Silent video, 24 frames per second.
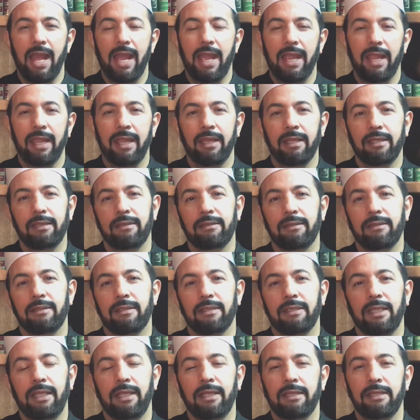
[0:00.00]
and
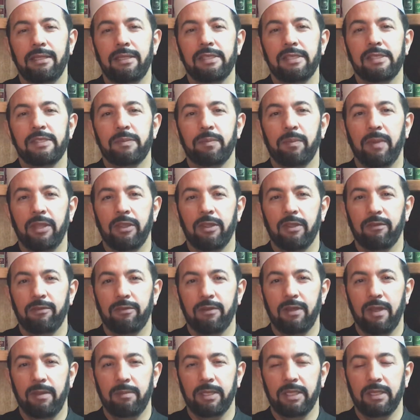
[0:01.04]
in this month of
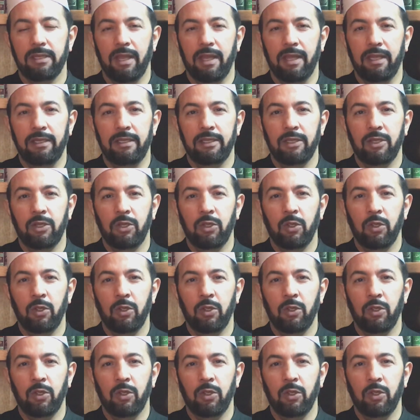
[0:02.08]
Ramadan,